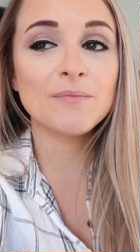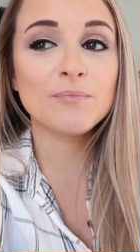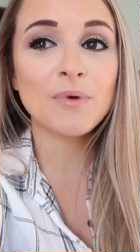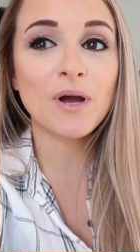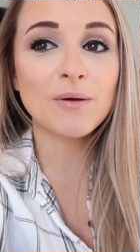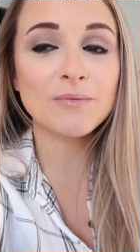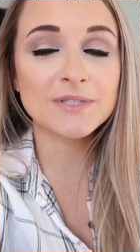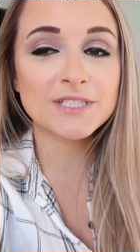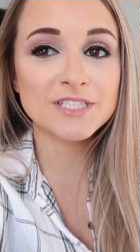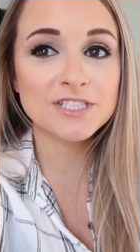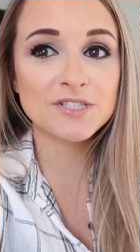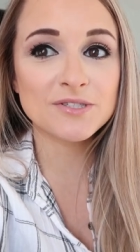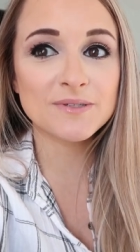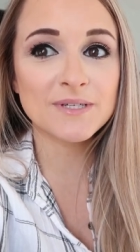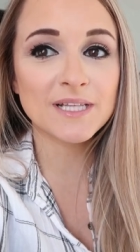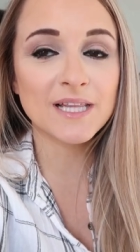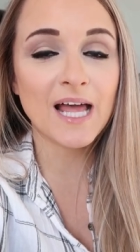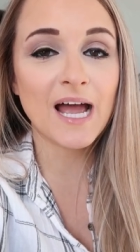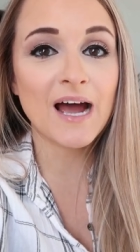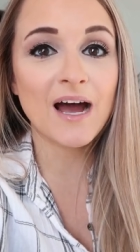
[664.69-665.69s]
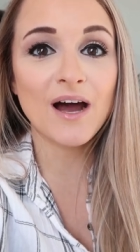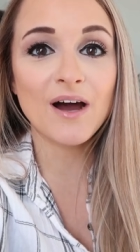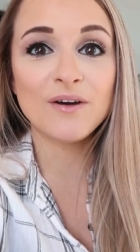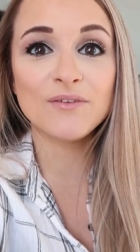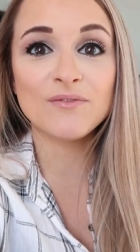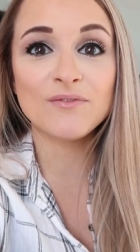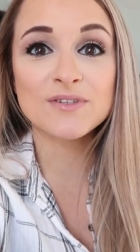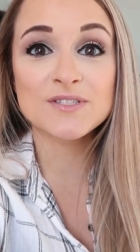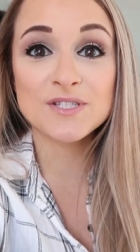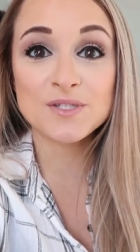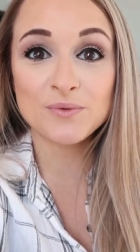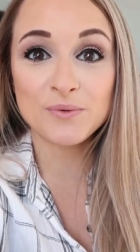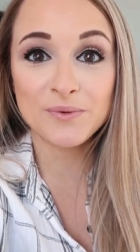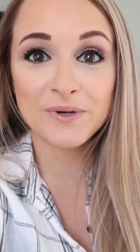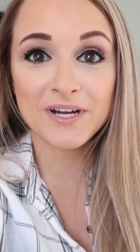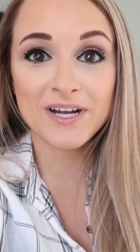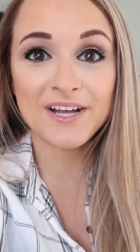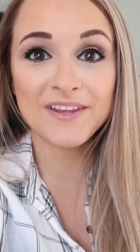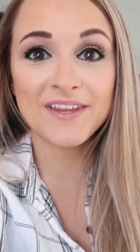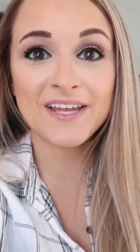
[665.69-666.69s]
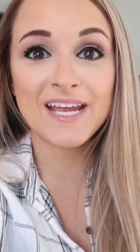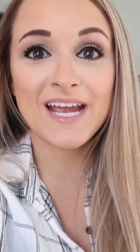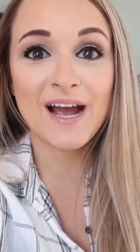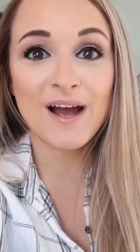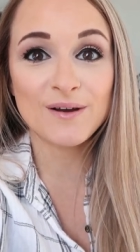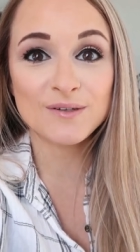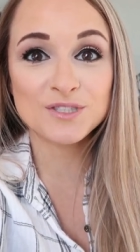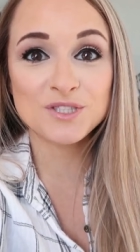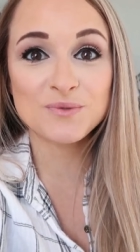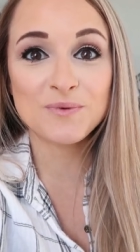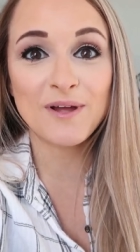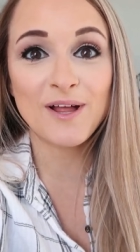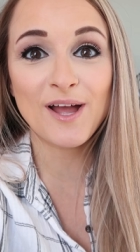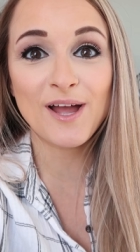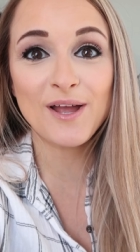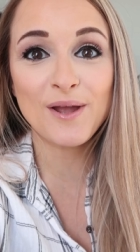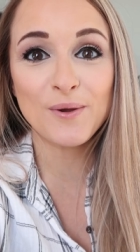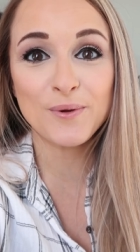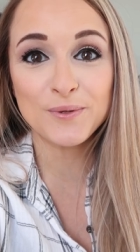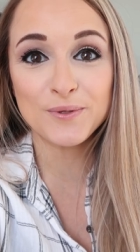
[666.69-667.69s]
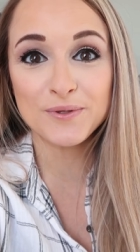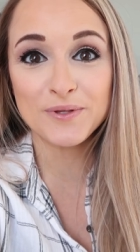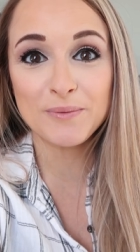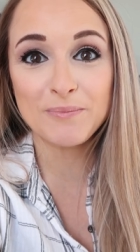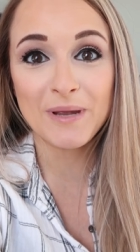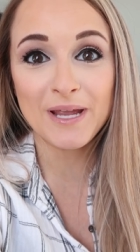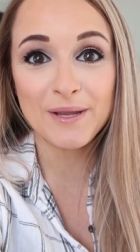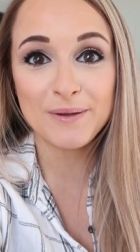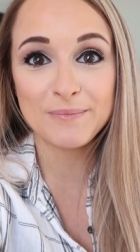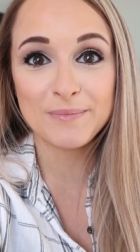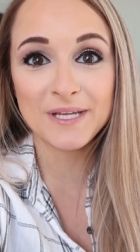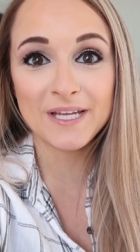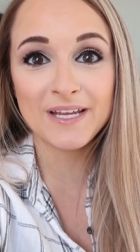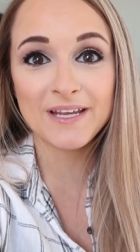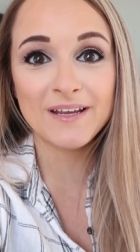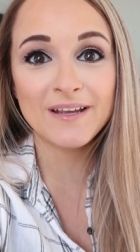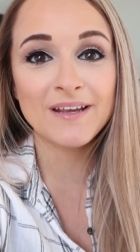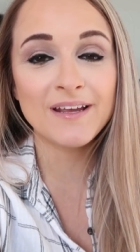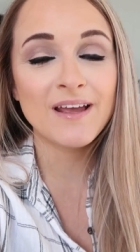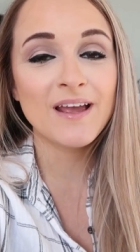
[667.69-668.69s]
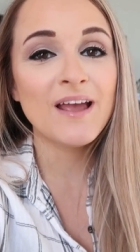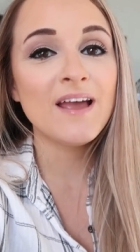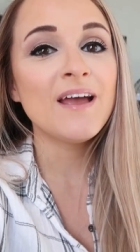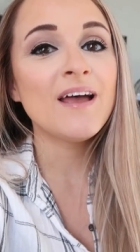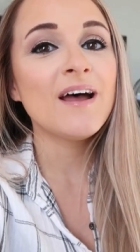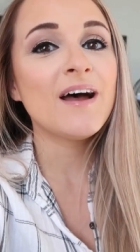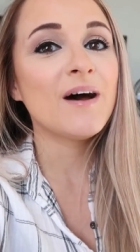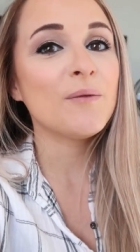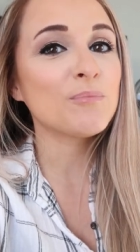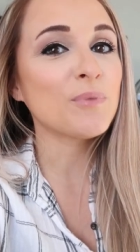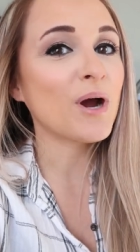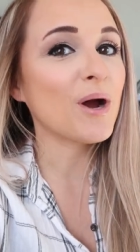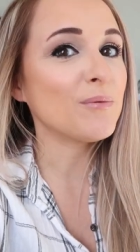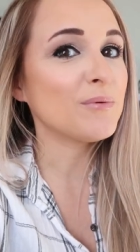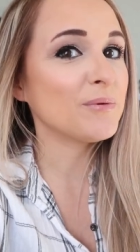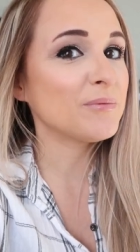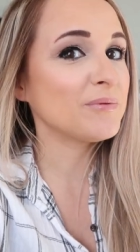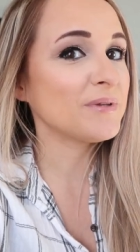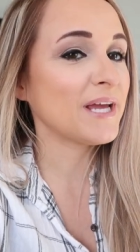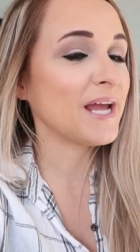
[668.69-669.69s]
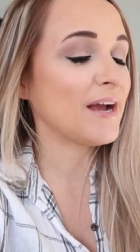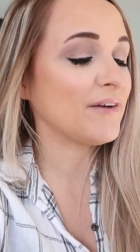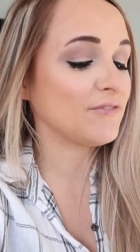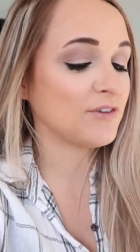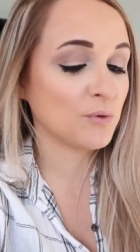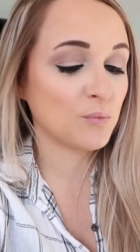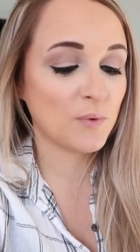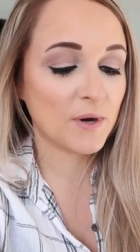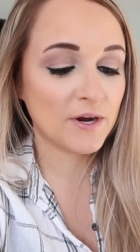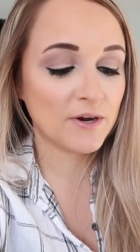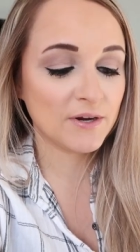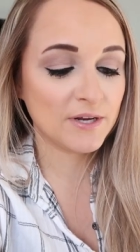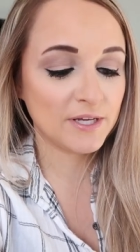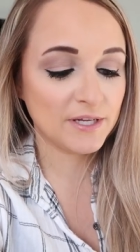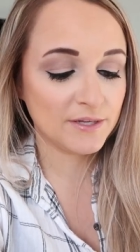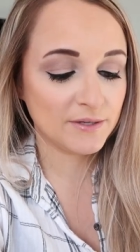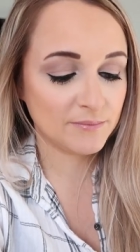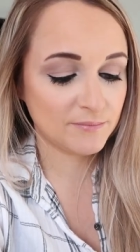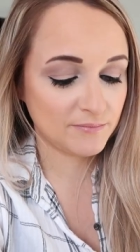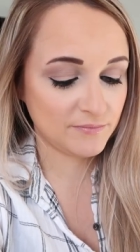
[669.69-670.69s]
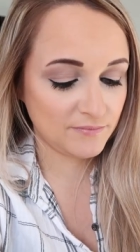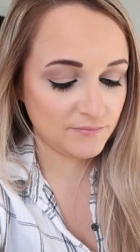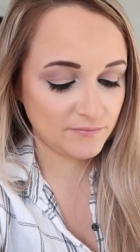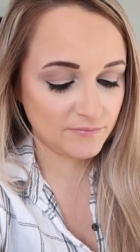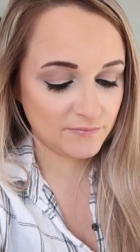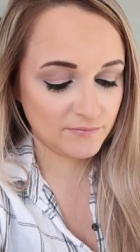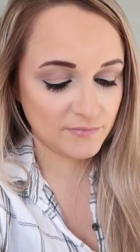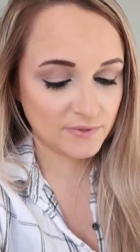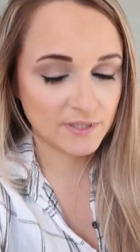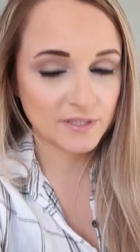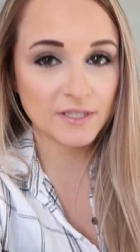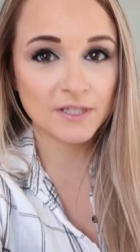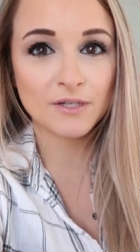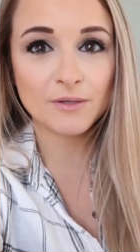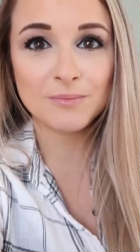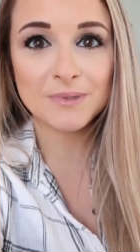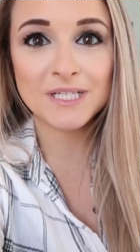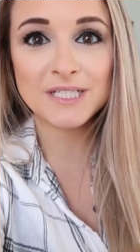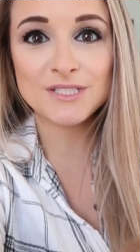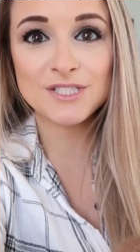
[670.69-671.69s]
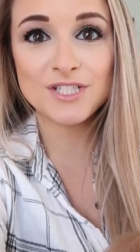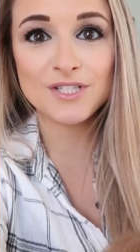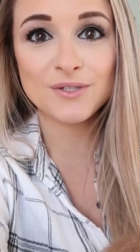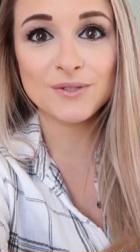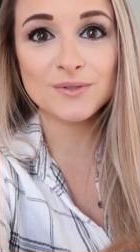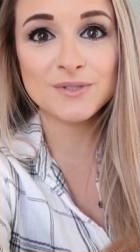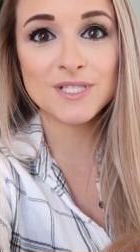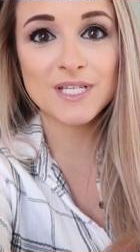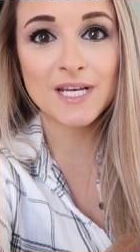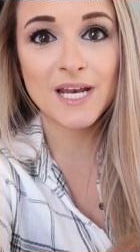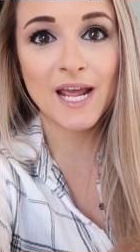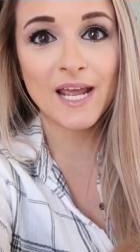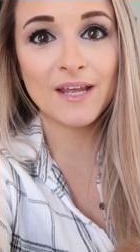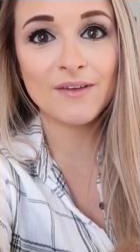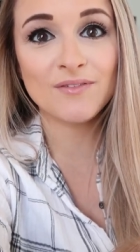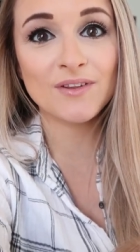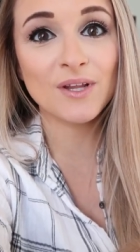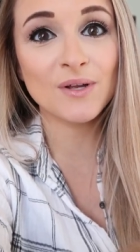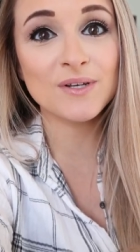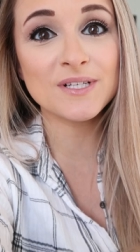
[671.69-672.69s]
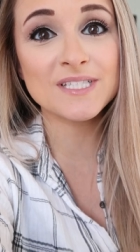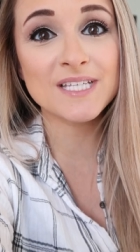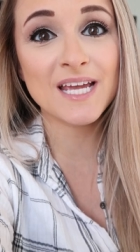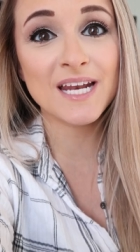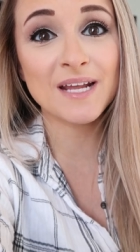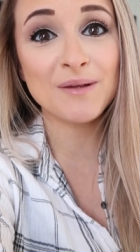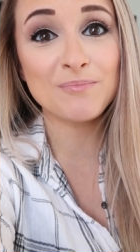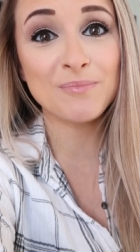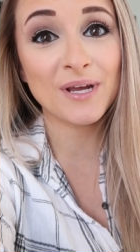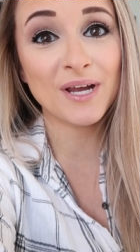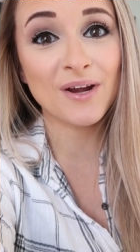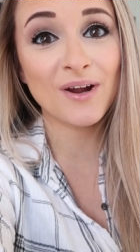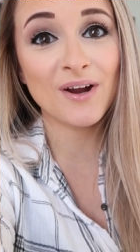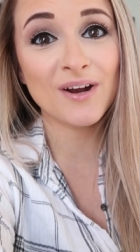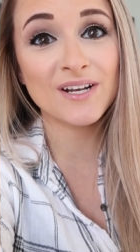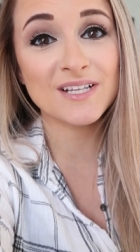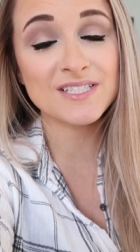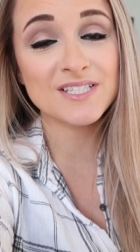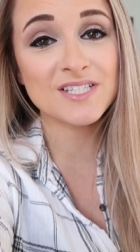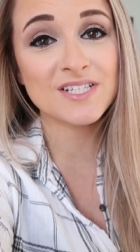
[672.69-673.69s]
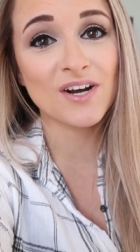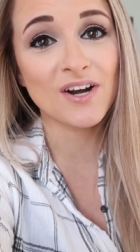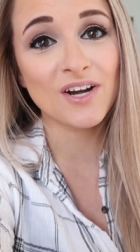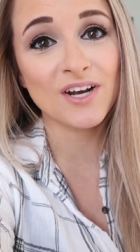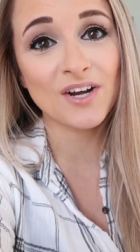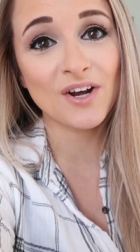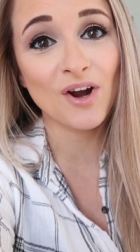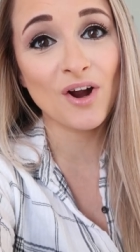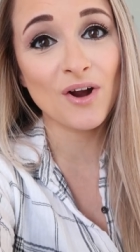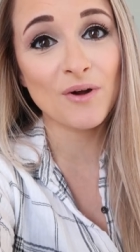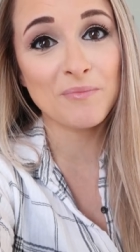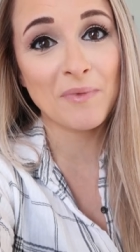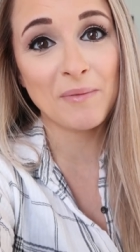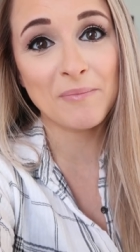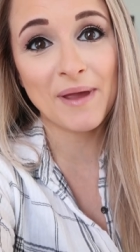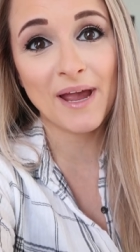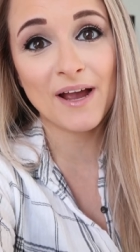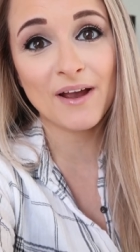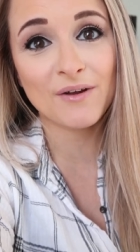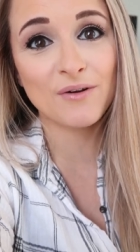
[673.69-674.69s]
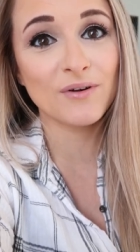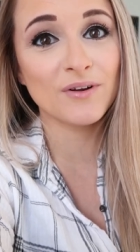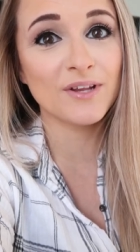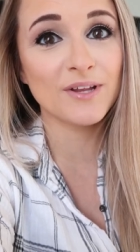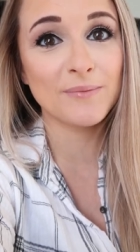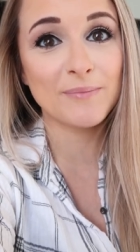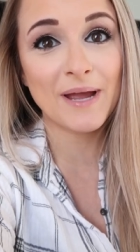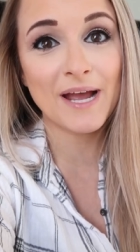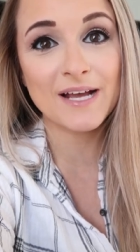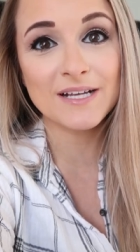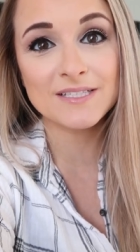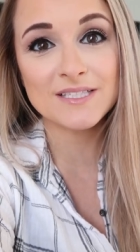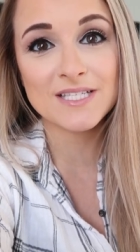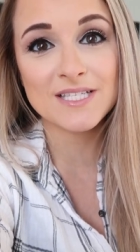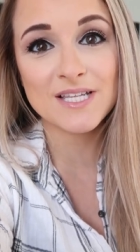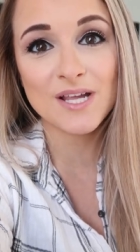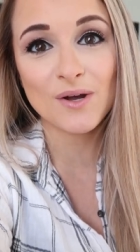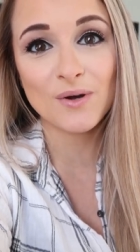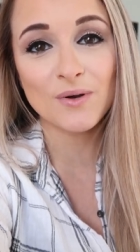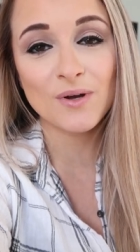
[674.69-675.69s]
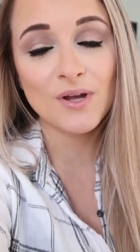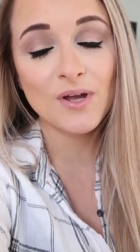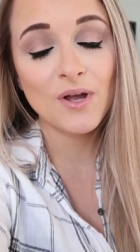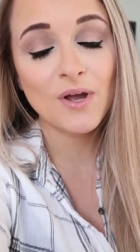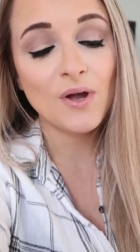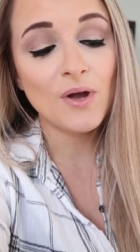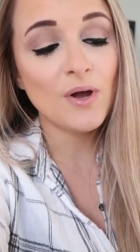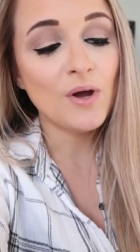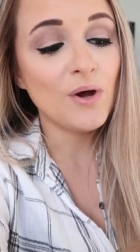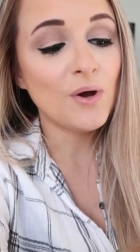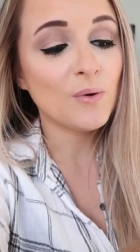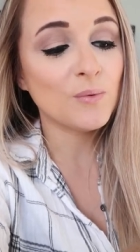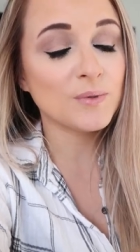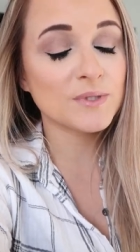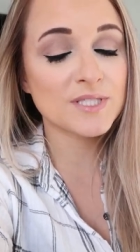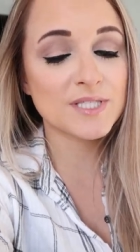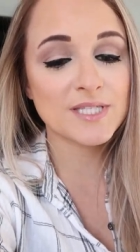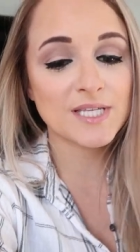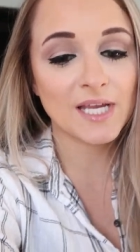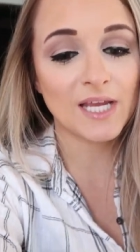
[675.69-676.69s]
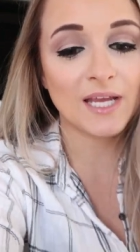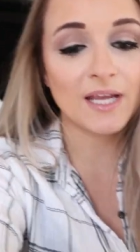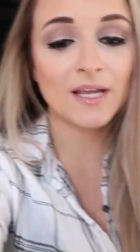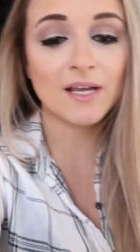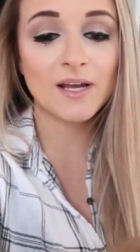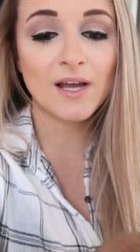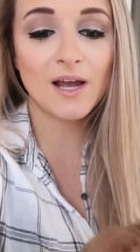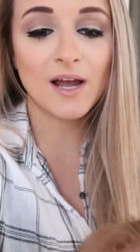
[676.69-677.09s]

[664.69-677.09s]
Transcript: Probably do a lot of schoolwork on the couch while I hold the baby. Probably have to wear him a little bit too today, even though he's getting bigger and it's starting to hurt my back really bad. So we'll see.